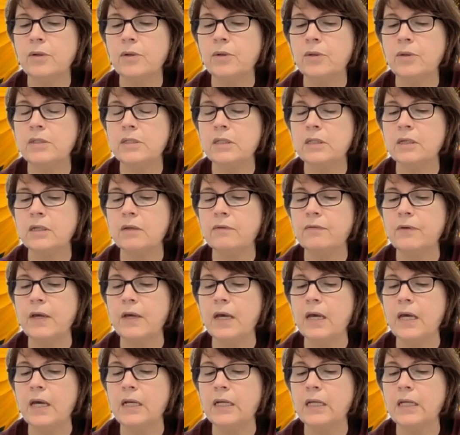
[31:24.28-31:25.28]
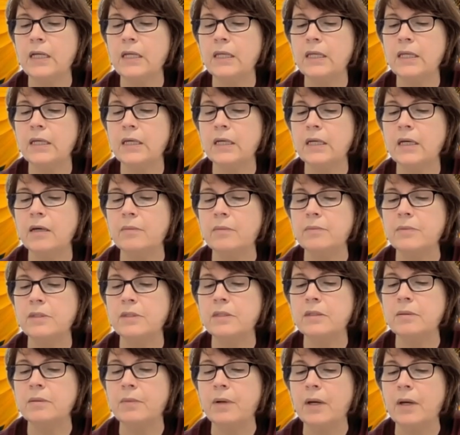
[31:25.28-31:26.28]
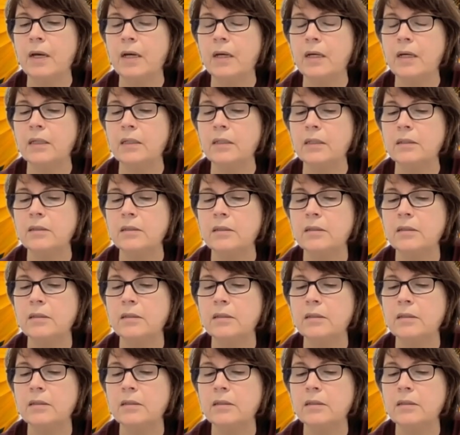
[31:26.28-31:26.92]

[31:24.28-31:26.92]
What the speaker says: Listen if anything comes to mind